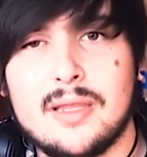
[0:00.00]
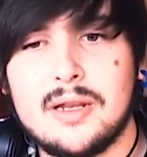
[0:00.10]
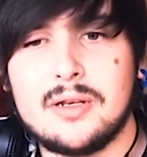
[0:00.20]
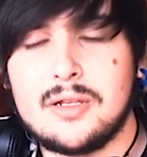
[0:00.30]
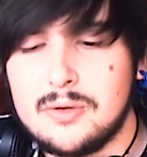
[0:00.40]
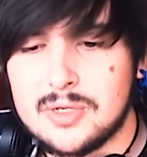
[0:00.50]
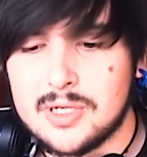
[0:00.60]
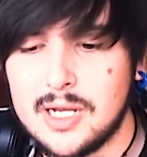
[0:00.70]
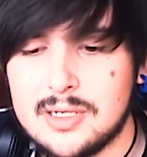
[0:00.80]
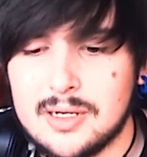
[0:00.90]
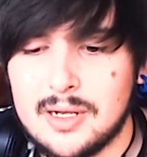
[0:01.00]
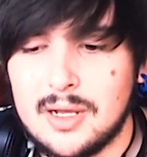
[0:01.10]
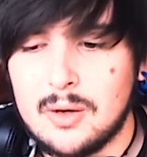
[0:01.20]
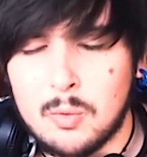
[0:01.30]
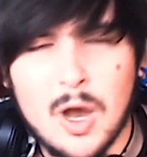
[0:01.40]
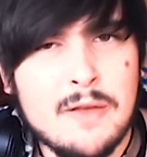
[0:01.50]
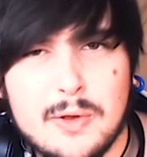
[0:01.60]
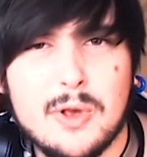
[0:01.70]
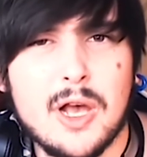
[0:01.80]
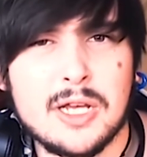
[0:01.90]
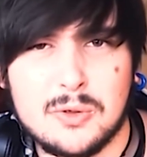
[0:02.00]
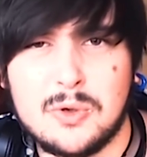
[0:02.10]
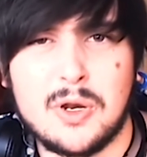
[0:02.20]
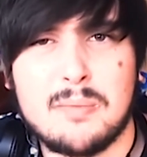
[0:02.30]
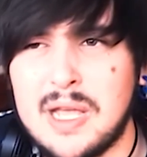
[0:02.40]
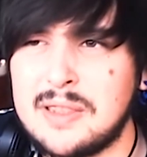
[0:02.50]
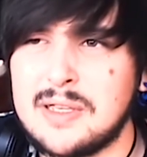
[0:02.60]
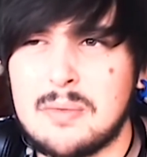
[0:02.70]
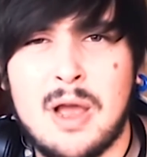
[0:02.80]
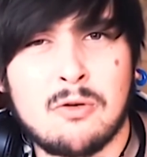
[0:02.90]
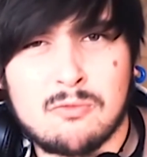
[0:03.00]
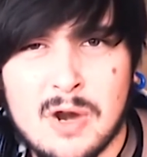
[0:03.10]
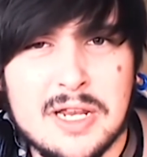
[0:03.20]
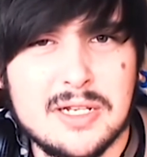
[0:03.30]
And then you said, "Why have you guys all got to make this about